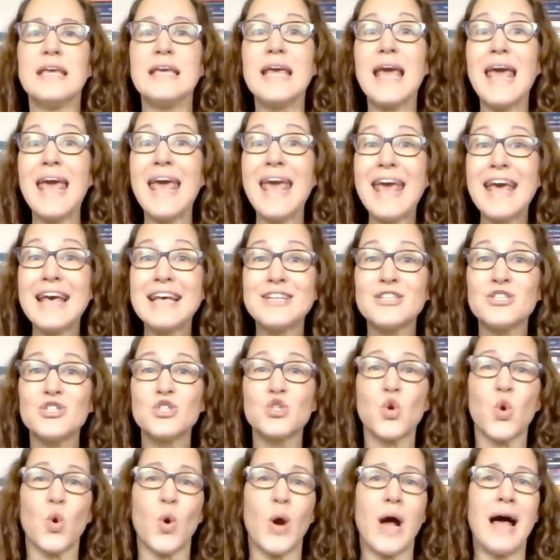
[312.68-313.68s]

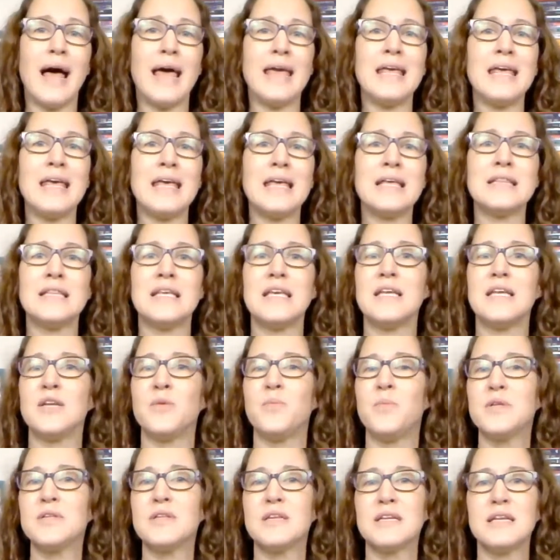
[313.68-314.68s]
hands, crying, the
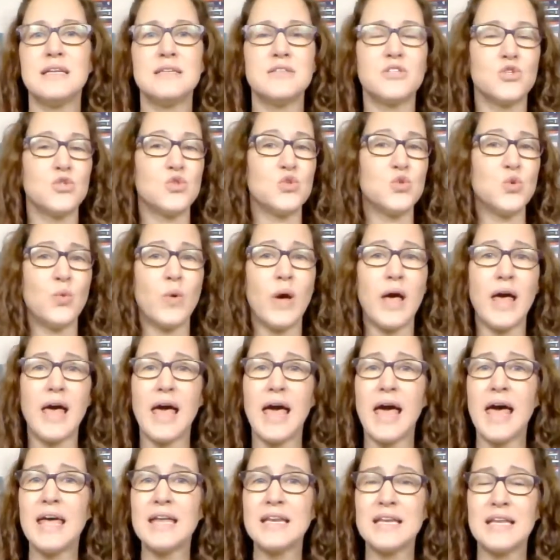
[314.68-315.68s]
inability to do
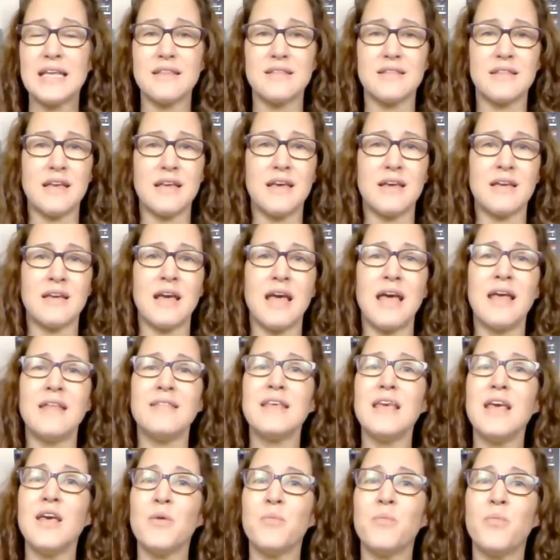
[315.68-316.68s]
anything,
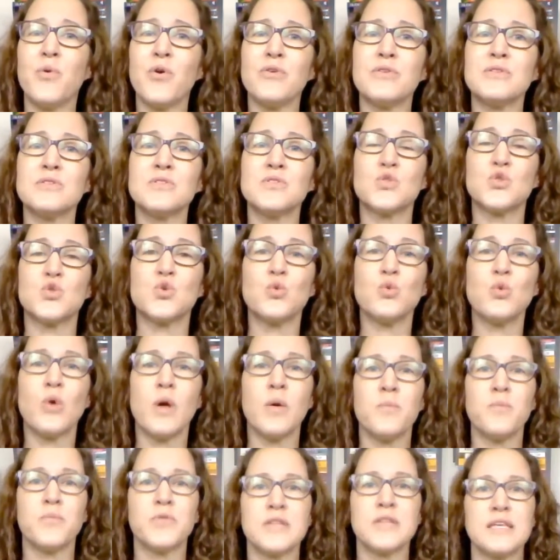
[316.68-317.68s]
and the impulse to
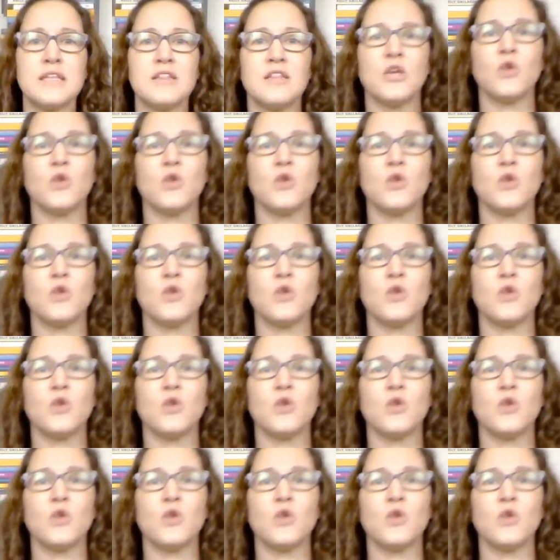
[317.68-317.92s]
completely